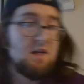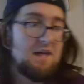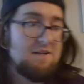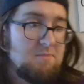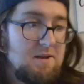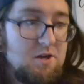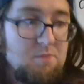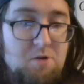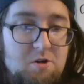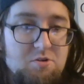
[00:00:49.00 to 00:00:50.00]
Hey everybody,
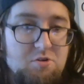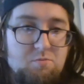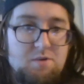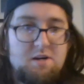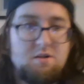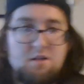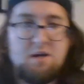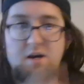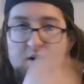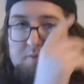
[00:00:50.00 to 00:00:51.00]
hope y'all are doing well.
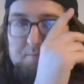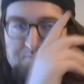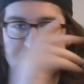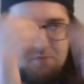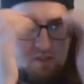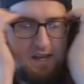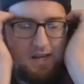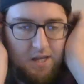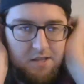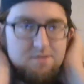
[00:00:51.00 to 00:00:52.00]

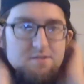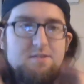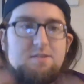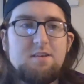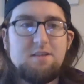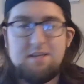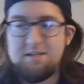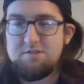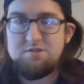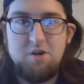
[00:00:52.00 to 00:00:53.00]
Let's
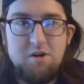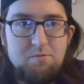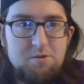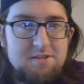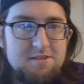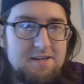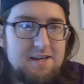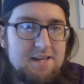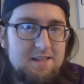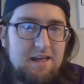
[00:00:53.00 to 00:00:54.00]
get started with
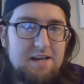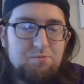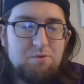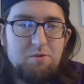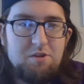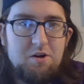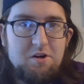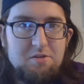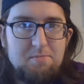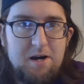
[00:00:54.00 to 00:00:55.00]
today. Last week we
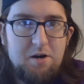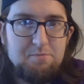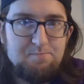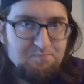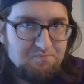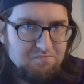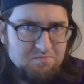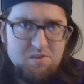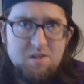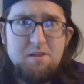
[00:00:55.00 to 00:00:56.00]
talked about
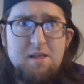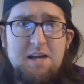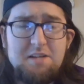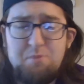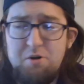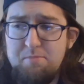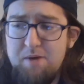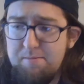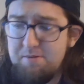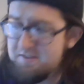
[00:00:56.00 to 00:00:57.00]
exponent
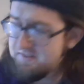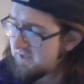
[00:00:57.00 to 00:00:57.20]
properties.